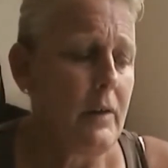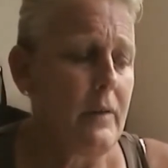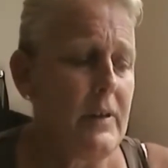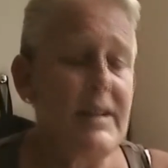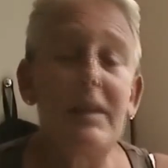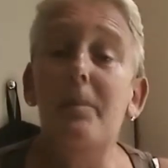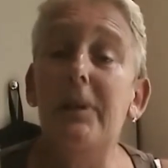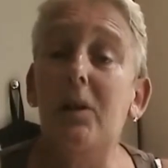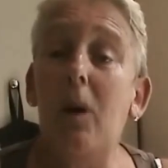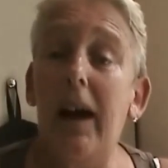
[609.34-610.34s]
This can
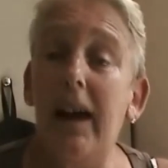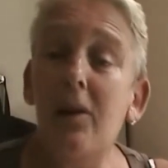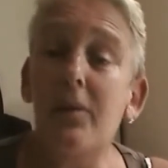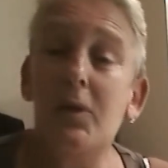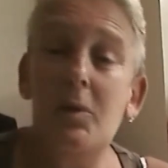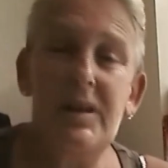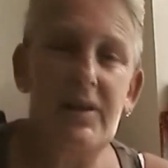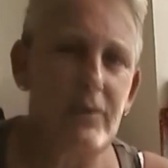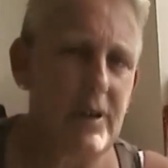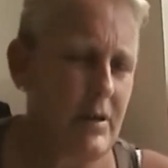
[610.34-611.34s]
be quite helpful, as
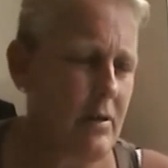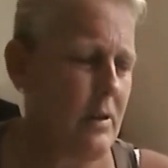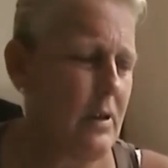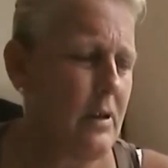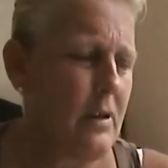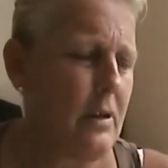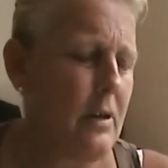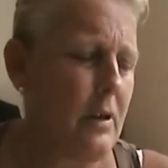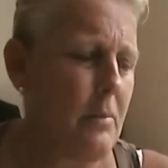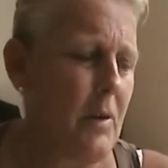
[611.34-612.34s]
I've written on
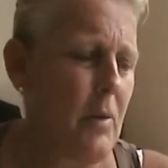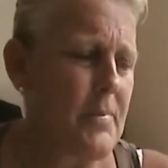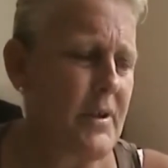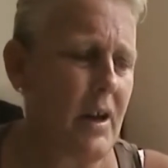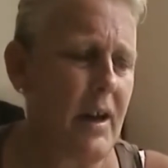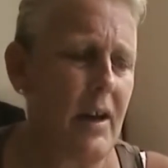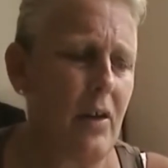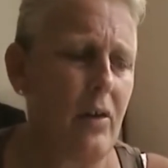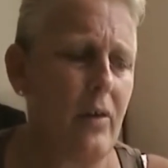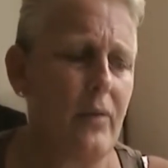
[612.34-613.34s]
in my website,
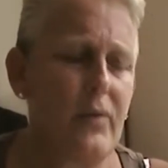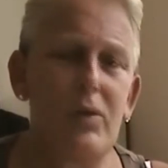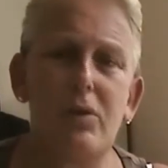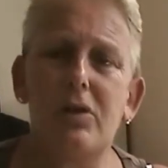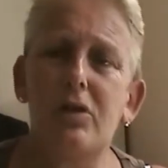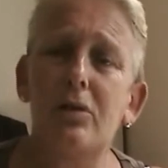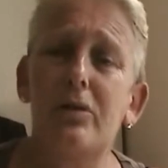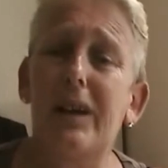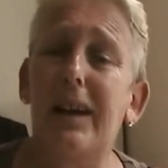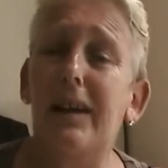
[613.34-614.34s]
of you can use
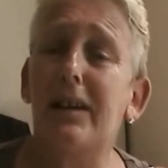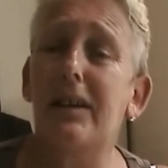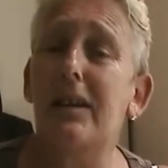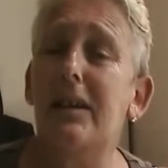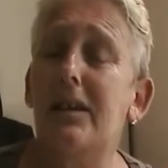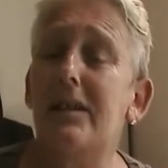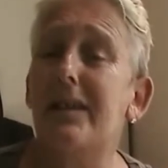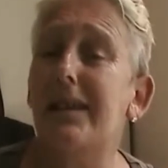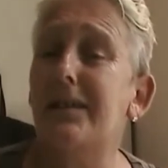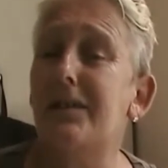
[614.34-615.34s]
that in a
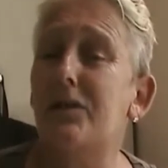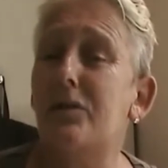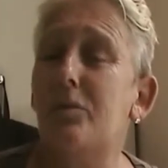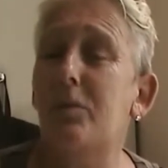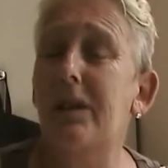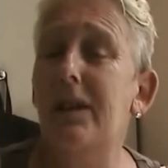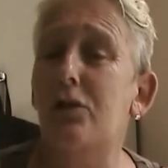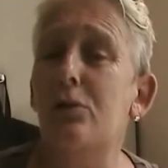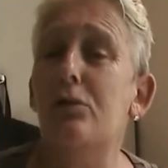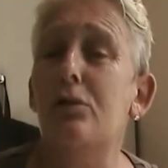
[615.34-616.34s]
sense when they
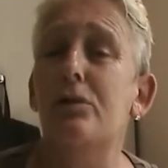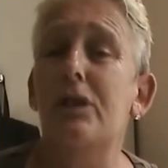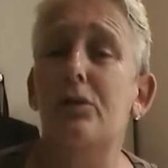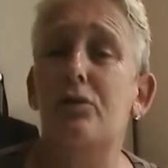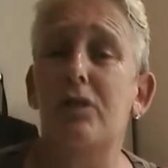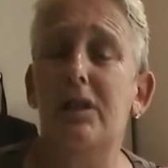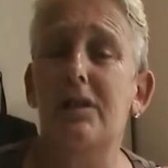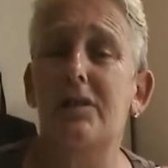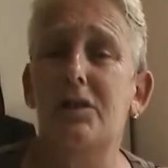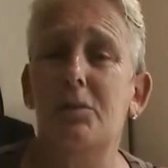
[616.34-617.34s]
do use those
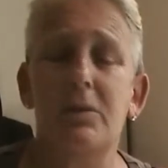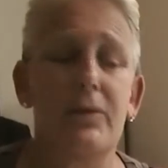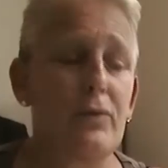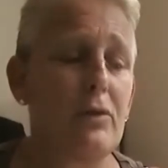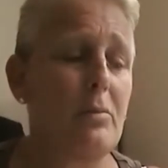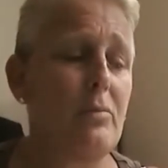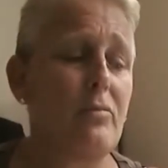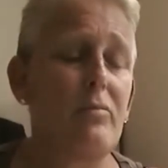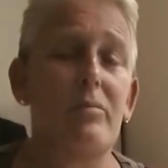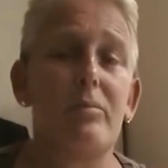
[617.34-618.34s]
triggers that were
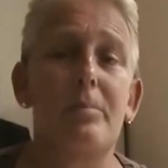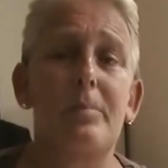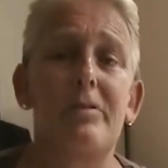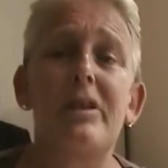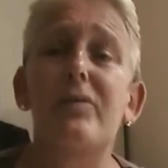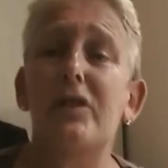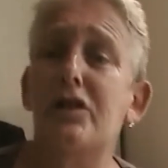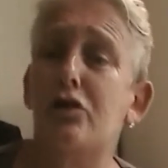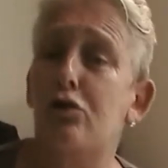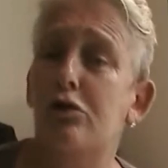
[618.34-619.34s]
from
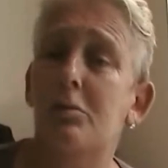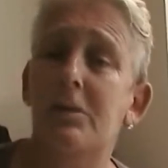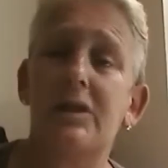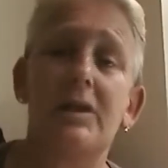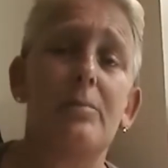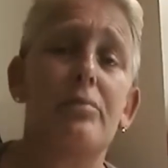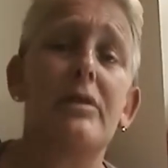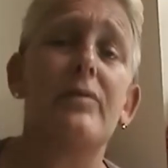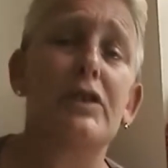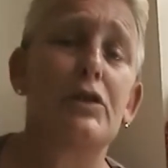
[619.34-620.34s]
previous traumas in
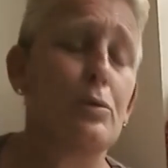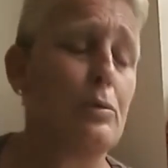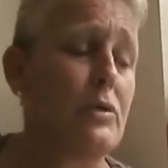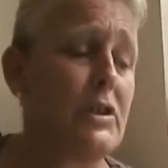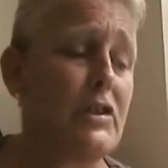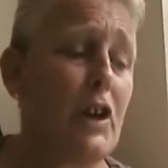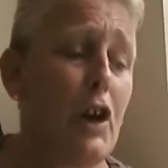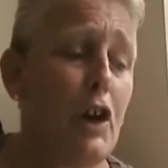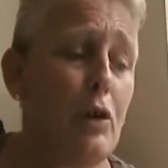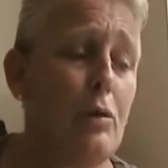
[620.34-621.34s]
previous alters.
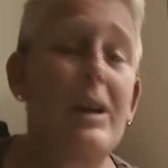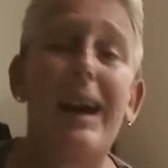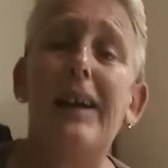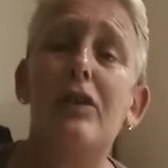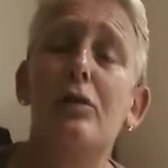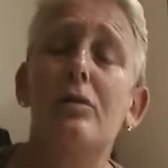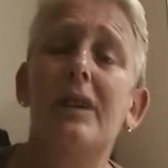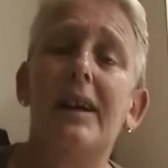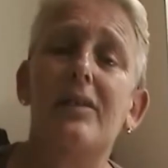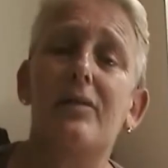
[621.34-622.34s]
You can use
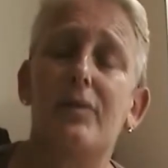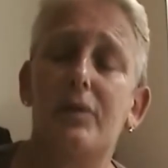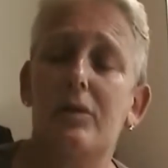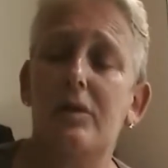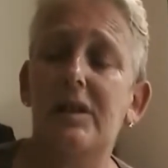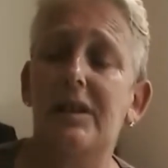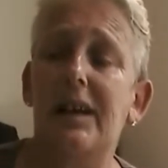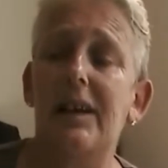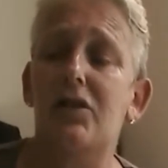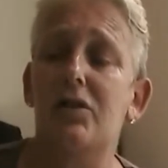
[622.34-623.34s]
that for
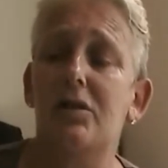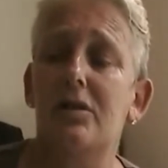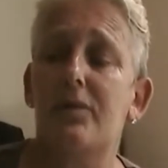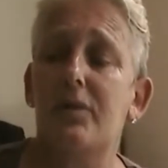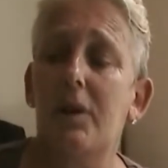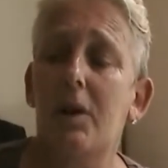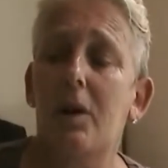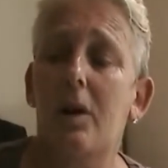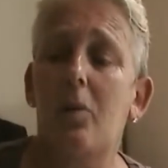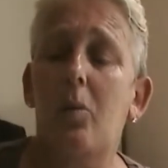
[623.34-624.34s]
indication of
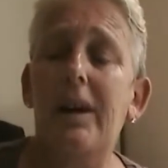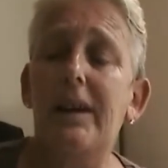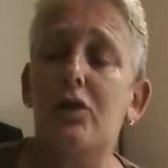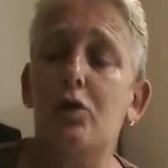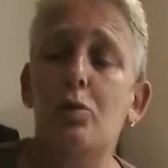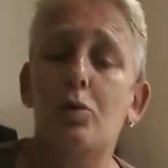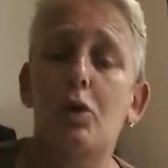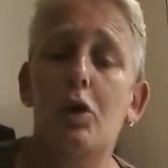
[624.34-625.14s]
a way to